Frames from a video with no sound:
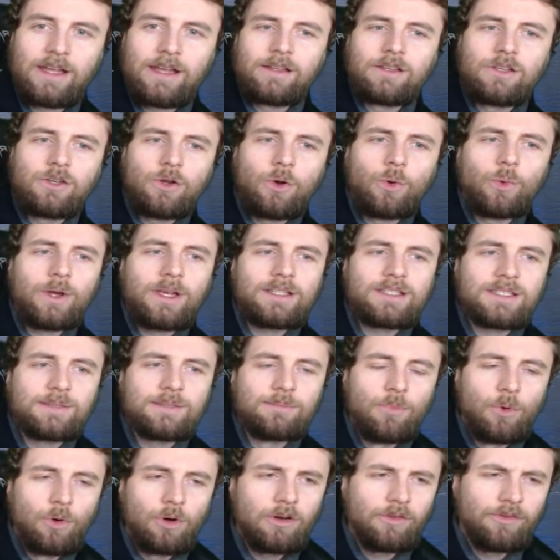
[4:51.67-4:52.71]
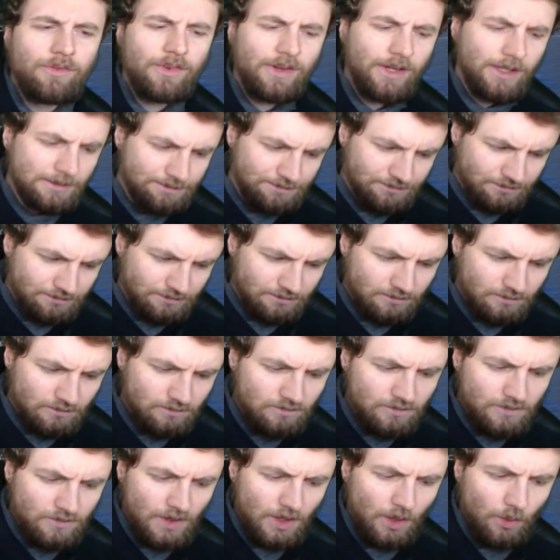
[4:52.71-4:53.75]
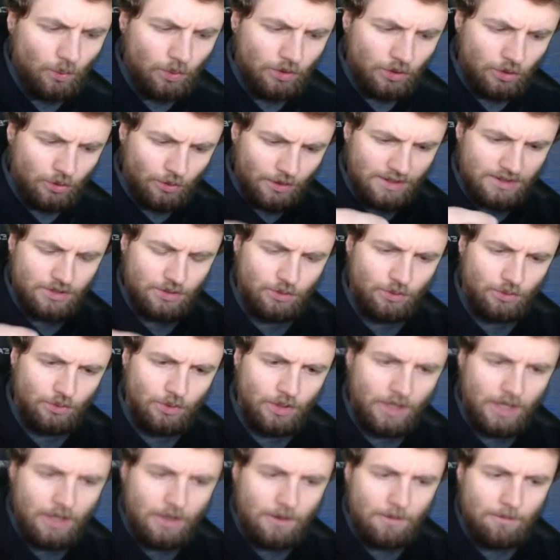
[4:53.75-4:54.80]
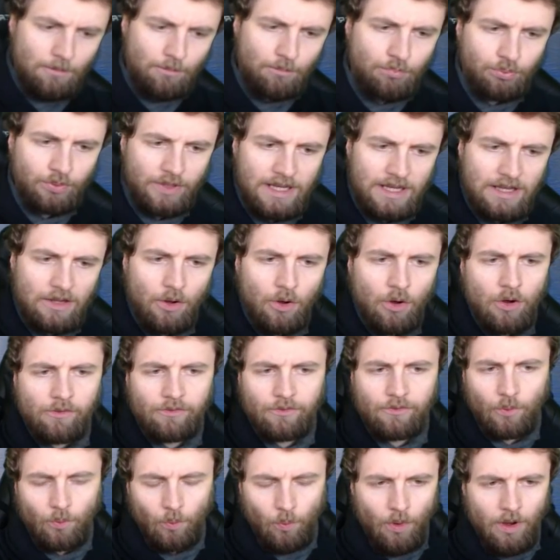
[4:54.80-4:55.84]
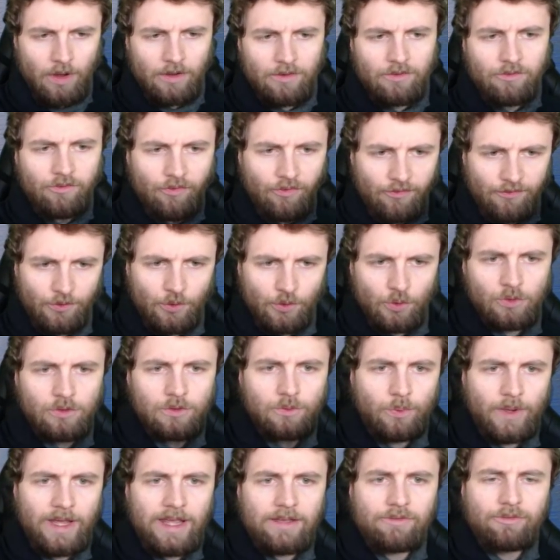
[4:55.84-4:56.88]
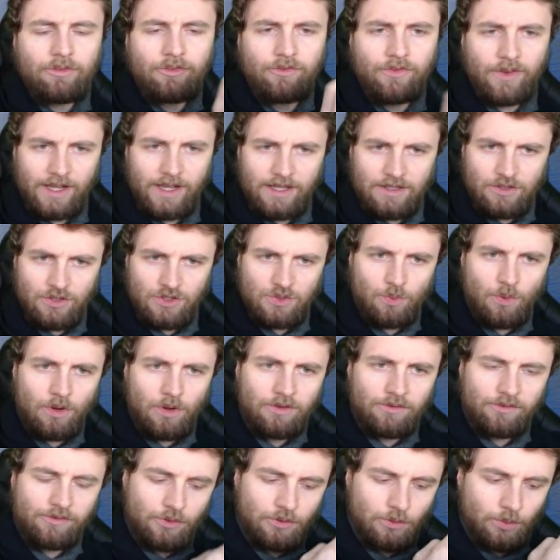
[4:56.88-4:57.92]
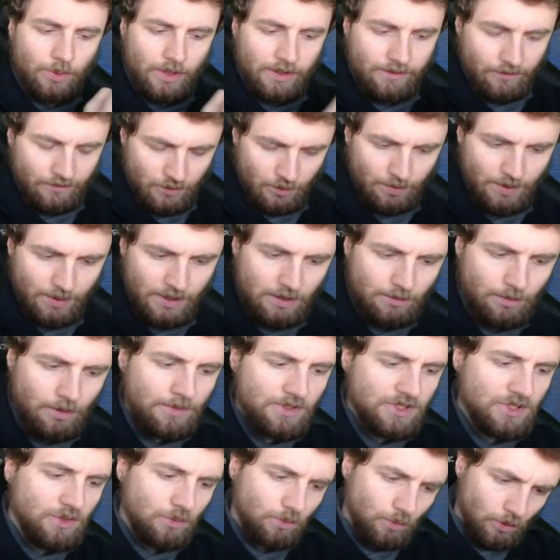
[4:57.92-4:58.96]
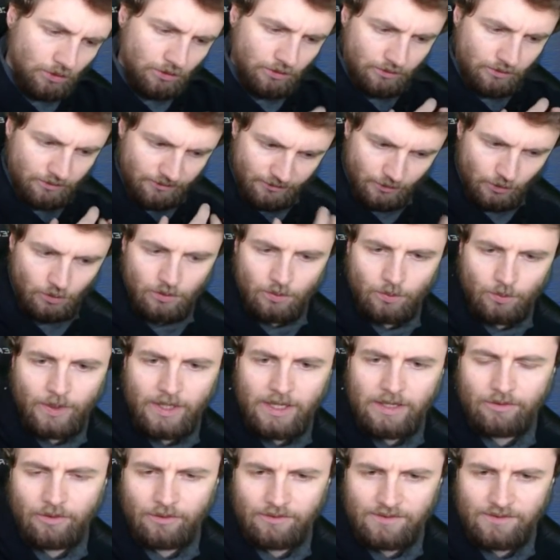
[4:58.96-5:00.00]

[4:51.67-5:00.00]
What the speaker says: No, it's more of a, we're going to bring off one full wave of fighters, one full wave of torpedo bombers, and one full wave of